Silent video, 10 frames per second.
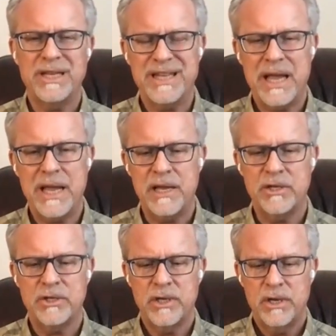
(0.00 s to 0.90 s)
So
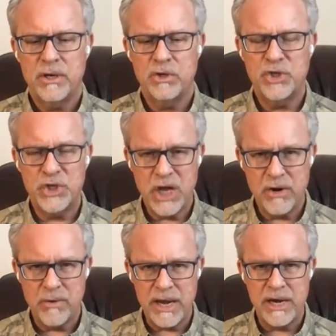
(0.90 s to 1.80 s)
anxiety is
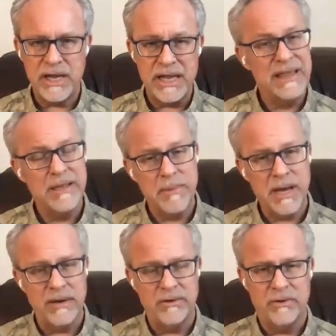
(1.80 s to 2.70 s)
generated
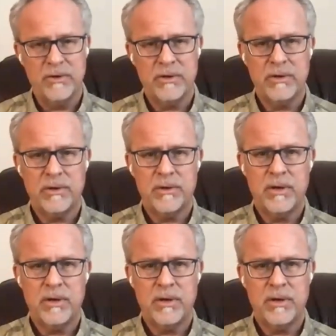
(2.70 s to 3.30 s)
in the mind.